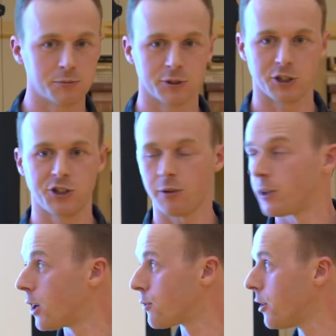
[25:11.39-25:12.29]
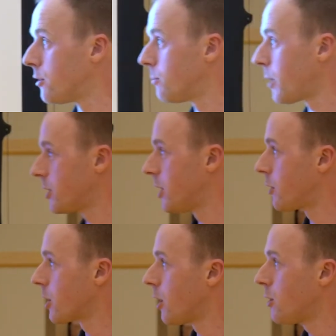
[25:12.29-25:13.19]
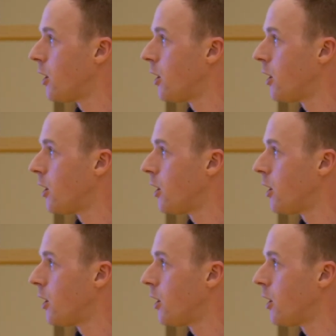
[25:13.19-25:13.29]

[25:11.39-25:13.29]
So this is something I wrote about a year ago.